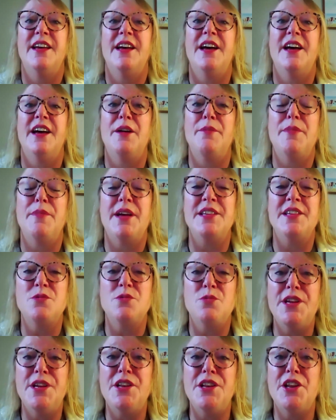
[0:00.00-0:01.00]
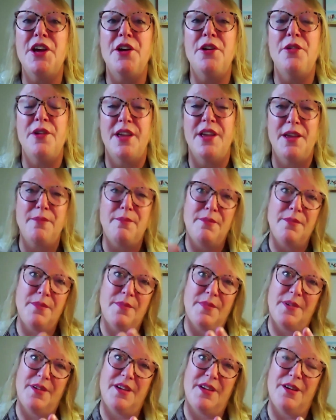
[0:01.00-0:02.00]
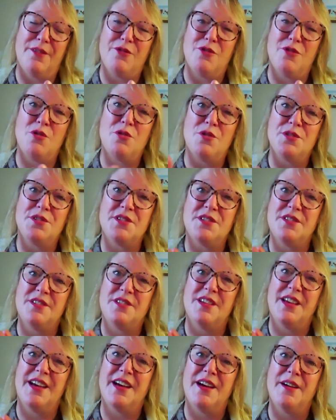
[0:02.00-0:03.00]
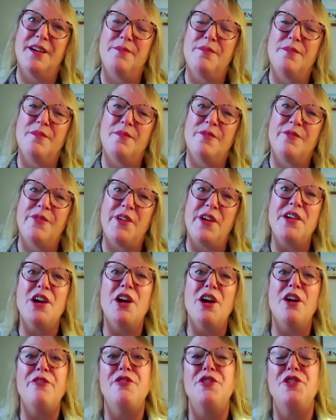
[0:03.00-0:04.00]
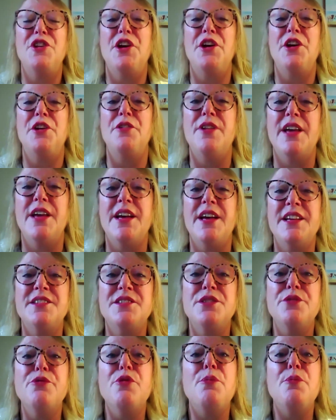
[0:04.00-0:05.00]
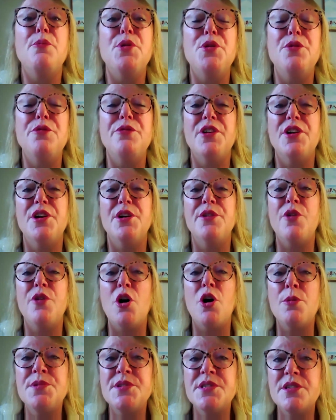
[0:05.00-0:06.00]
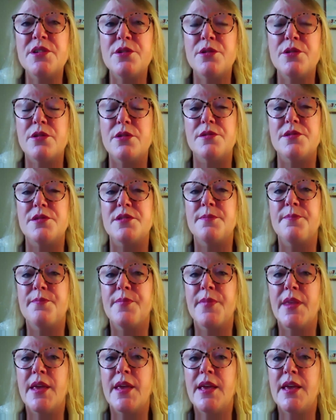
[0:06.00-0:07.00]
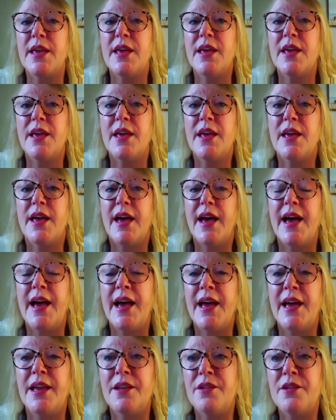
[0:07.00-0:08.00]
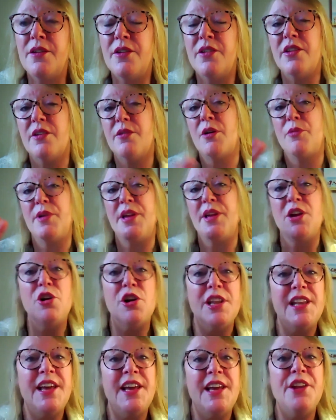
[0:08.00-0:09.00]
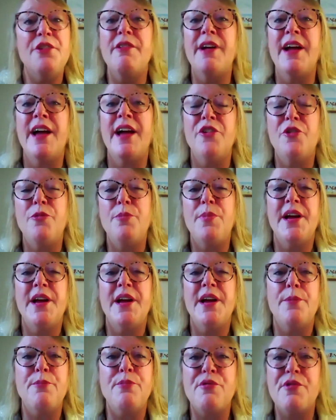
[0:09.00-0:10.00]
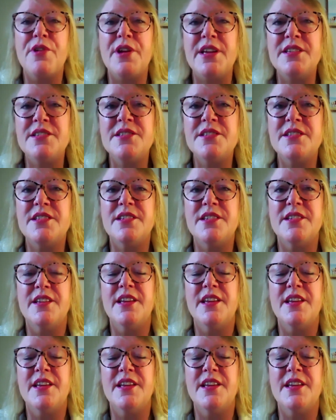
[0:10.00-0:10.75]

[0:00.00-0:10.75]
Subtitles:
as we know him, of course, very often known as the remover of obstacles. And we got led around by a priest,